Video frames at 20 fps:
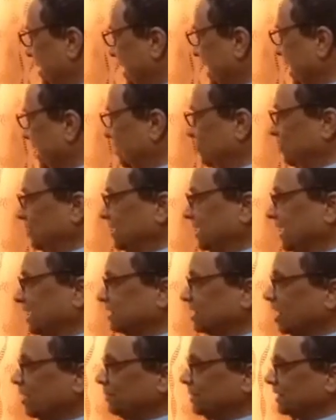having
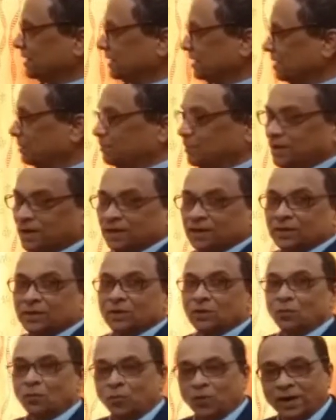atomic number
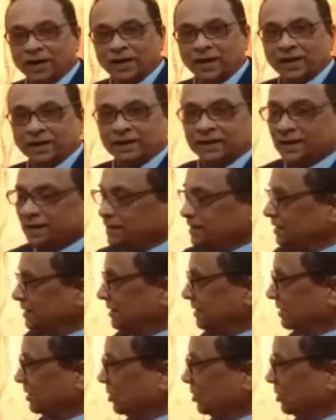one hundred